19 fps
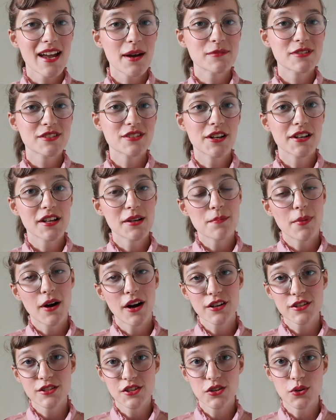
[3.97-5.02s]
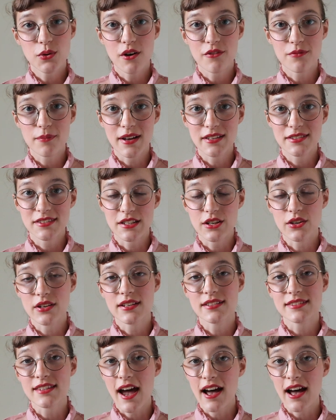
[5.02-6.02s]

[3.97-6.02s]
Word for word: I'm starting part two of my series